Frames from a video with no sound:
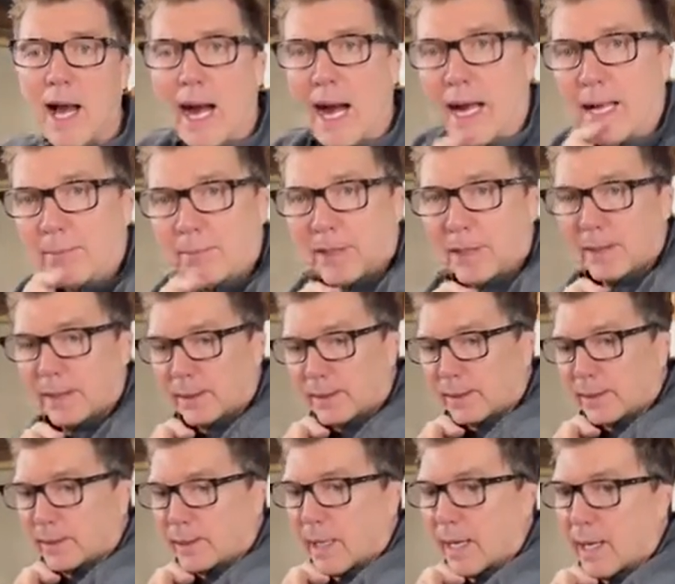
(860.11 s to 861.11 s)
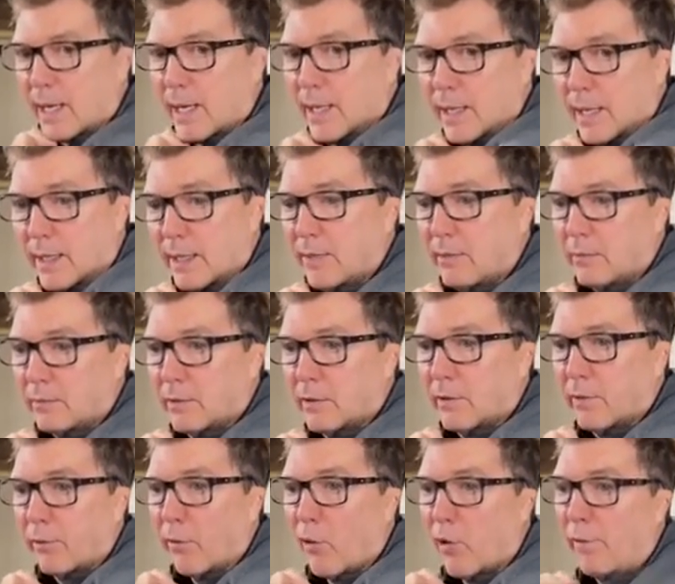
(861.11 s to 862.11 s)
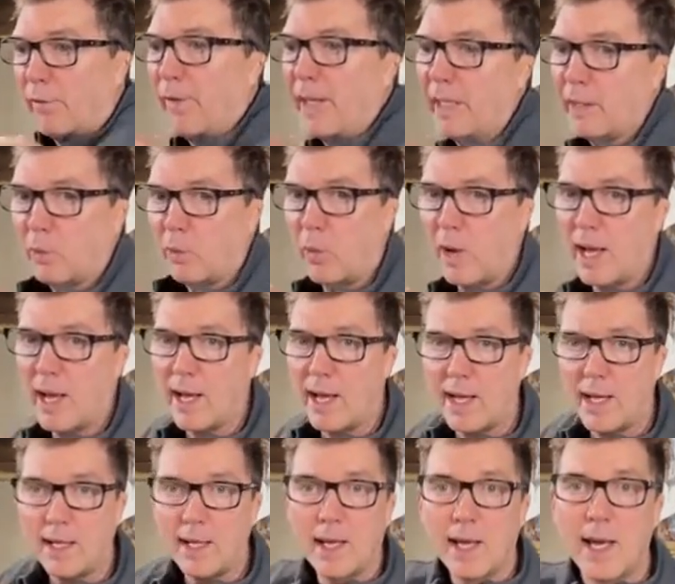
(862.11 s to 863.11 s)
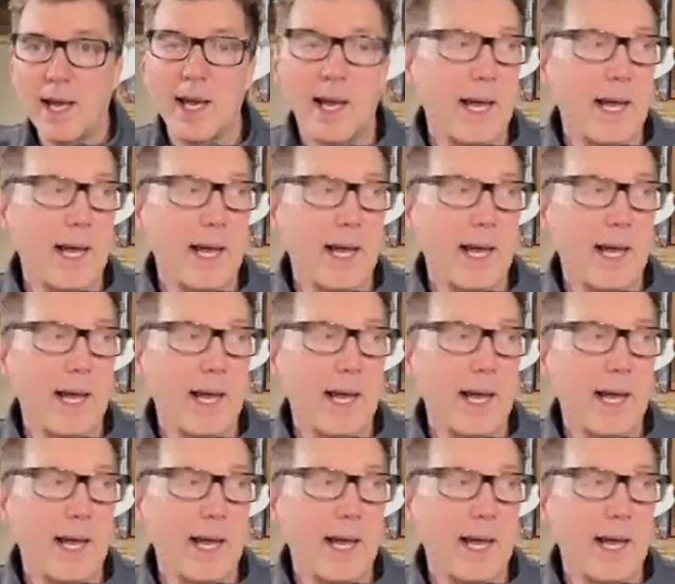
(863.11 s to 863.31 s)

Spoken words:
I'm going to stay 4 feet away,